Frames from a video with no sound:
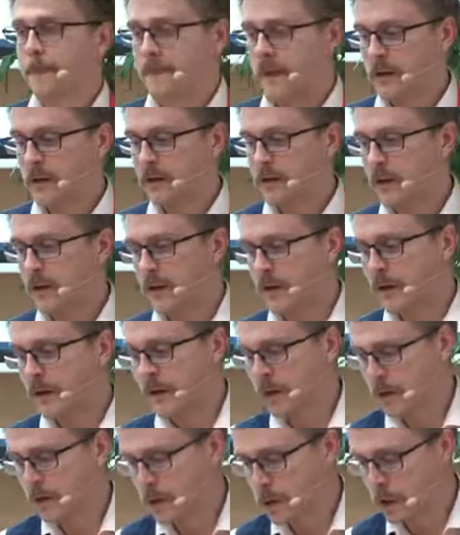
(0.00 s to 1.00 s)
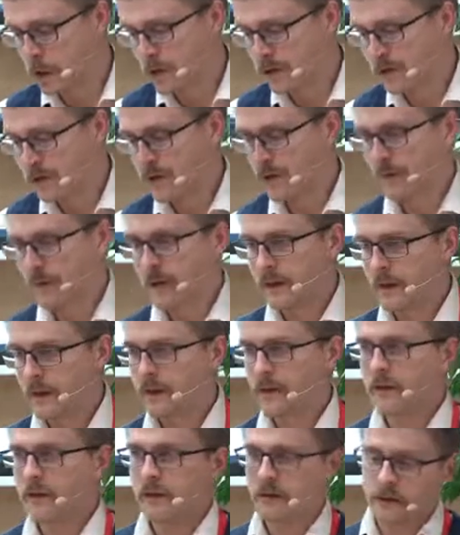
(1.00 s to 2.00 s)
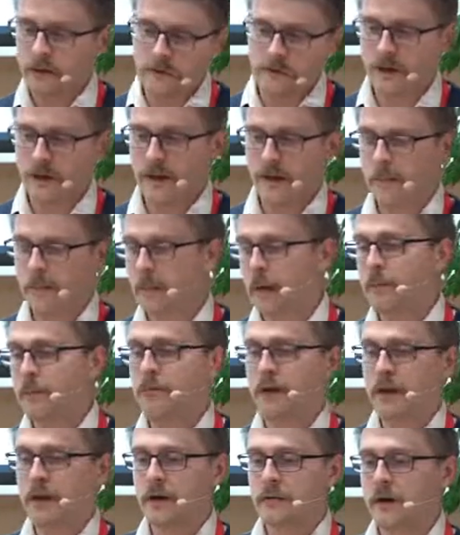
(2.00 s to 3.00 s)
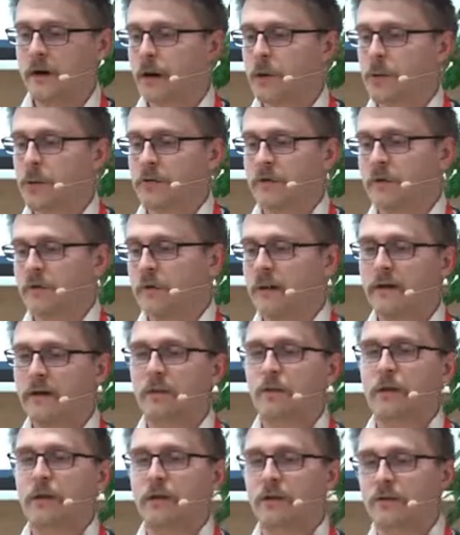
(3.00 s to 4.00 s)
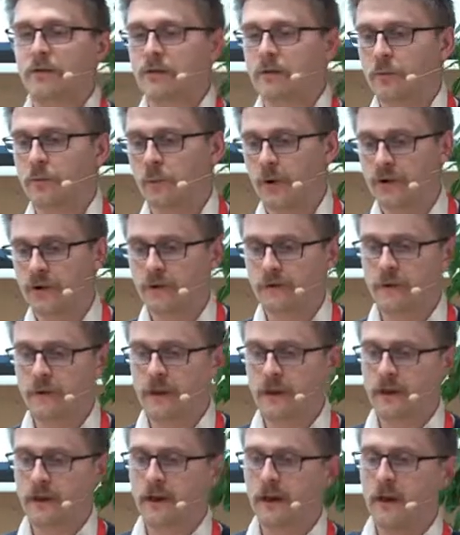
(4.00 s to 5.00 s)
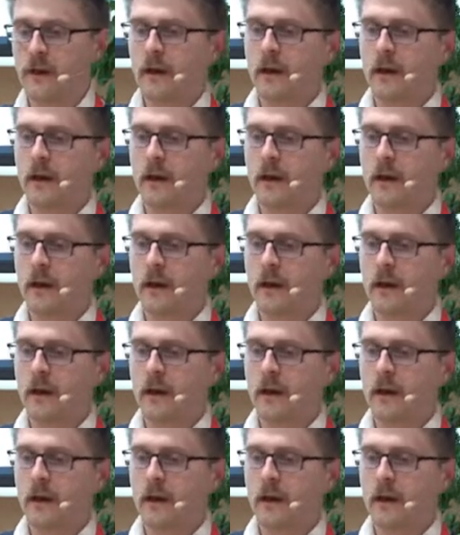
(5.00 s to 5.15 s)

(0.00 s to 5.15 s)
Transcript: in journalism and in like public relations and anywhere, one of the